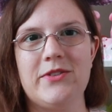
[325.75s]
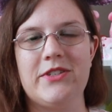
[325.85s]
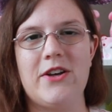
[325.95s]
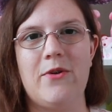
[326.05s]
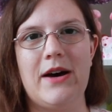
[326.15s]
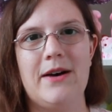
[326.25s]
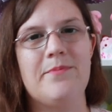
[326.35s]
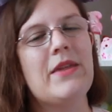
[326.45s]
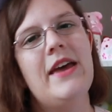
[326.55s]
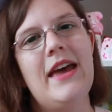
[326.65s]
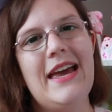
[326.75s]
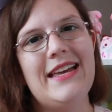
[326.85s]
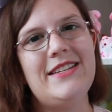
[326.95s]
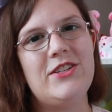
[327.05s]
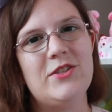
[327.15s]
So uh,
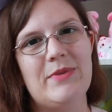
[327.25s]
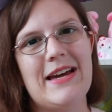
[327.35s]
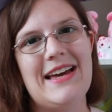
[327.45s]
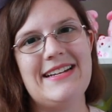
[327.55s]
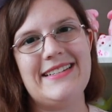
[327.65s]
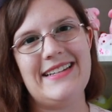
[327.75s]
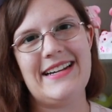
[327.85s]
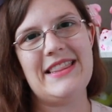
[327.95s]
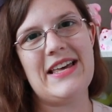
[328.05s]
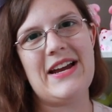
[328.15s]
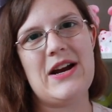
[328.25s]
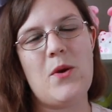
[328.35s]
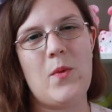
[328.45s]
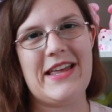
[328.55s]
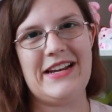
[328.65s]
he's just been kind of sitting there
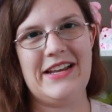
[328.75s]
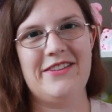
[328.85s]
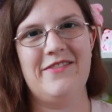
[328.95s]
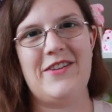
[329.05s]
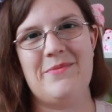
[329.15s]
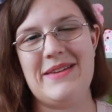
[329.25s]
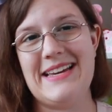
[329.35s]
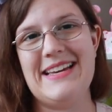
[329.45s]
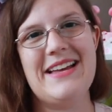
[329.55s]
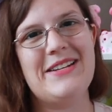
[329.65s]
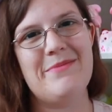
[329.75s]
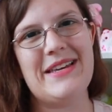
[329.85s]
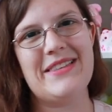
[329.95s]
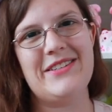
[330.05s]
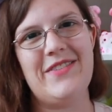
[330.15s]
waiting for me to
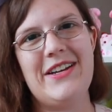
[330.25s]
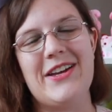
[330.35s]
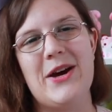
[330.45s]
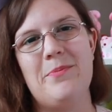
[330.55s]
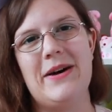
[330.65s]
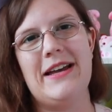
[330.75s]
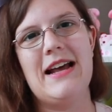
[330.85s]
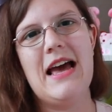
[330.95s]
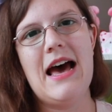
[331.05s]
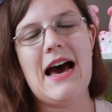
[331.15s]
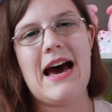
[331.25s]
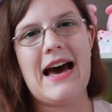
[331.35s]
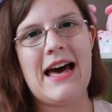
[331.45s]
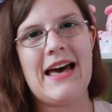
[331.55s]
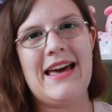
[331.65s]
make this video. But
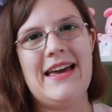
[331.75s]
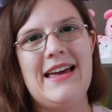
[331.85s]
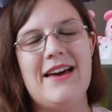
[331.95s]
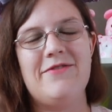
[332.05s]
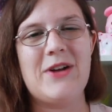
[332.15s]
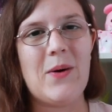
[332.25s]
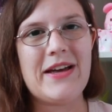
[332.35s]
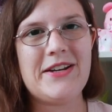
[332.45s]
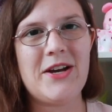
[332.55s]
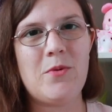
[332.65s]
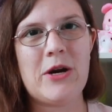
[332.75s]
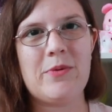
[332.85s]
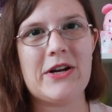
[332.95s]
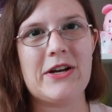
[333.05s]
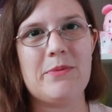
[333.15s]
I have no idea where
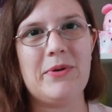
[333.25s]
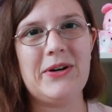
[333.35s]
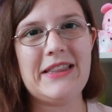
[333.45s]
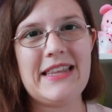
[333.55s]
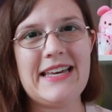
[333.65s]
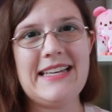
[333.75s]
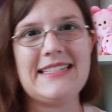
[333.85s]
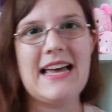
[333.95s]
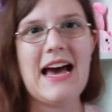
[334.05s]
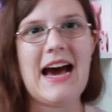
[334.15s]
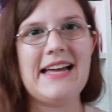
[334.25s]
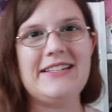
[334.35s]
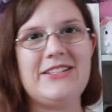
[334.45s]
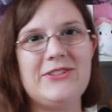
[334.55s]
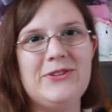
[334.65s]
we're gonna put this. I
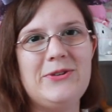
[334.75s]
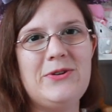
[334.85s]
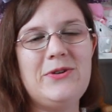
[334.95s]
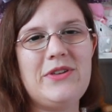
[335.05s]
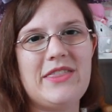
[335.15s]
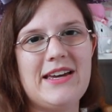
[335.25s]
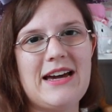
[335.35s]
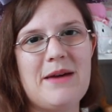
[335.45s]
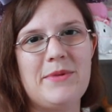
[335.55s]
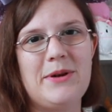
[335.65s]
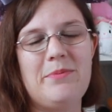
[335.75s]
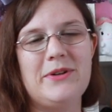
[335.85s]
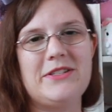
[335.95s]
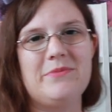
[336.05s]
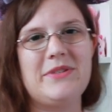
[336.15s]
do think I'm gonna
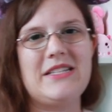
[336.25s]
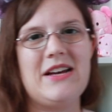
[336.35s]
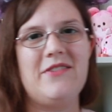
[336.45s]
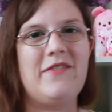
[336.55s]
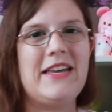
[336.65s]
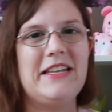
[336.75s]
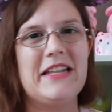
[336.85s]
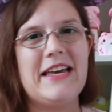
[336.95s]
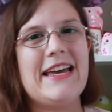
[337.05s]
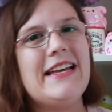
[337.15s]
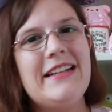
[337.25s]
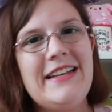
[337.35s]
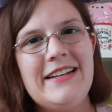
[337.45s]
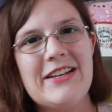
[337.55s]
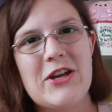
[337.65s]
put some stuff in the
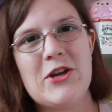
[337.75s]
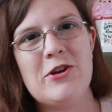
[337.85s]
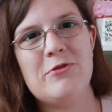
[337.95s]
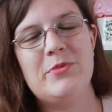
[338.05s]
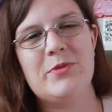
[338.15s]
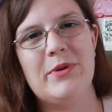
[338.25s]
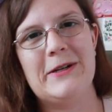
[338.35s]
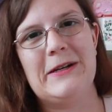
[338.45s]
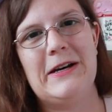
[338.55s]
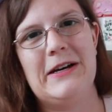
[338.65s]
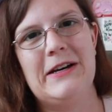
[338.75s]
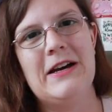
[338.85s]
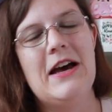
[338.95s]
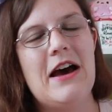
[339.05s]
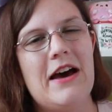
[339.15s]
alien cubes, but uh,
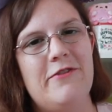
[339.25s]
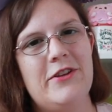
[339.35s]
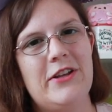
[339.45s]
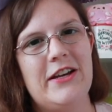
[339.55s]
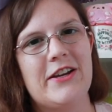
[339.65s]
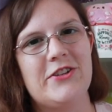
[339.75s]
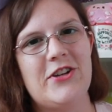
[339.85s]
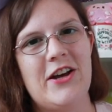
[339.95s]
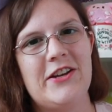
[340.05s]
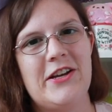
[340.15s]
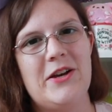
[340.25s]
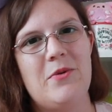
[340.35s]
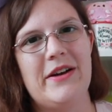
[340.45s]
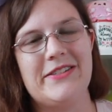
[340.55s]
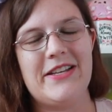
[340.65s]
I feel like Johnny
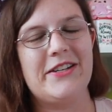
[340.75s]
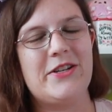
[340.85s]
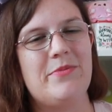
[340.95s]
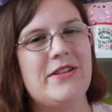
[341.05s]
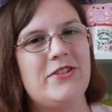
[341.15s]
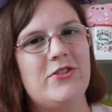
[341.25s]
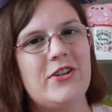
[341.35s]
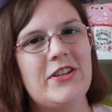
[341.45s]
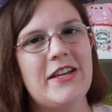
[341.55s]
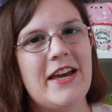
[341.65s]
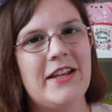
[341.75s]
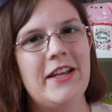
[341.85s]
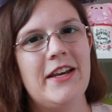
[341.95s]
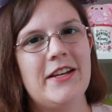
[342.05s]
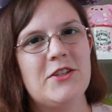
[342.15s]
wants that to be strictly
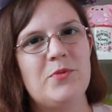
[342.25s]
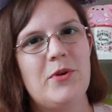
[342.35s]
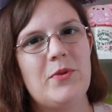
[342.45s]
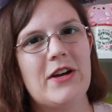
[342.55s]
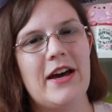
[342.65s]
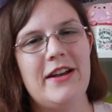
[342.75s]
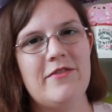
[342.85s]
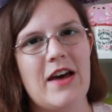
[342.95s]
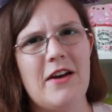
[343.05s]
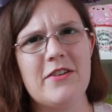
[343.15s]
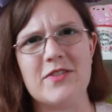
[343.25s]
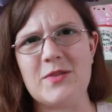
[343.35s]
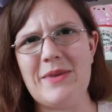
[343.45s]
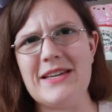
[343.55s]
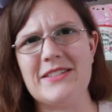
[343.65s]
aliens, but we're kind of out of
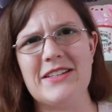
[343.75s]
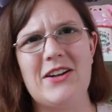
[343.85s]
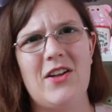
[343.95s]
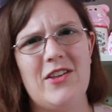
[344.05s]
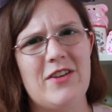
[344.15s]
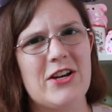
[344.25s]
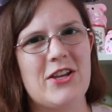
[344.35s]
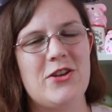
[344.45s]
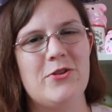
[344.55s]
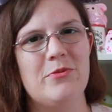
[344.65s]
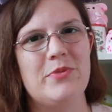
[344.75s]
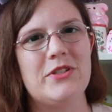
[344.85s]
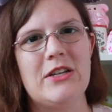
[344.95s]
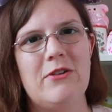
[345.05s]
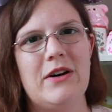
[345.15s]
space in all of our cubes.
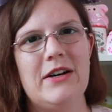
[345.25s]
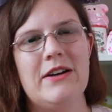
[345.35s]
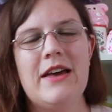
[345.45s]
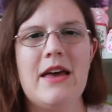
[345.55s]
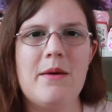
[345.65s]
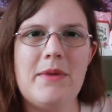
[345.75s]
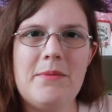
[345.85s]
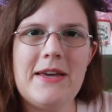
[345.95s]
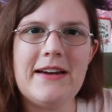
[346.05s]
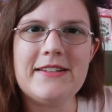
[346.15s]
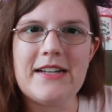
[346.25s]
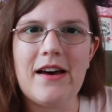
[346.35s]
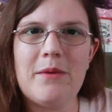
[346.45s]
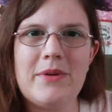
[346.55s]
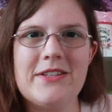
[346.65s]
So uh, maybe on
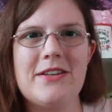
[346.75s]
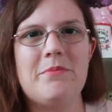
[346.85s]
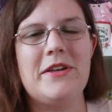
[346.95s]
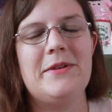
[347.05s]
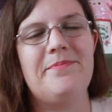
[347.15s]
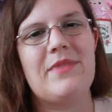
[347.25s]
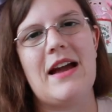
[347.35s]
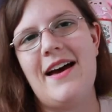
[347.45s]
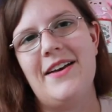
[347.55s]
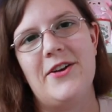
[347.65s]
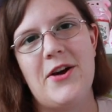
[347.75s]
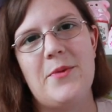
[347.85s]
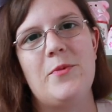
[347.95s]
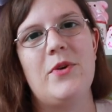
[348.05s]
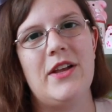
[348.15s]
top or something? I don't
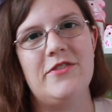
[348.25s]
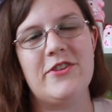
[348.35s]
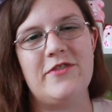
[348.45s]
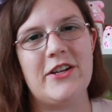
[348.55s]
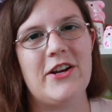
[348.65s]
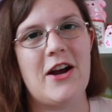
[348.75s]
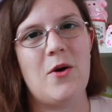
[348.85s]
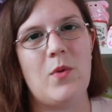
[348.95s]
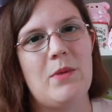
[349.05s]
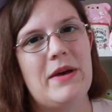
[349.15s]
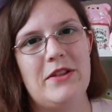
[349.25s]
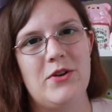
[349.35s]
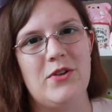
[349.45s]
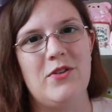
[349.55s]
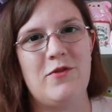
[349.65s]
know. We'll have to figure out where my
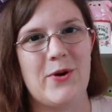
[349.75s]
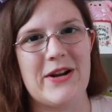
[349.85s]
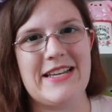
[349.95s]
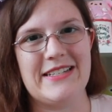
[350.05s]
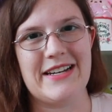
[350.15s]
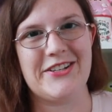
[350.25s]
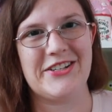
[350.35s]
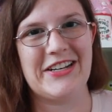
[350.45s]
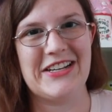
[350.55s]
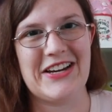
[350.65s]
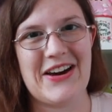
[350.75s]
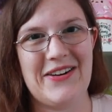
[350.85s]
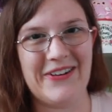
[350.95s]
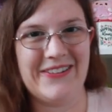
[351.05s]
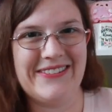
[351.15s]
little forky section can go.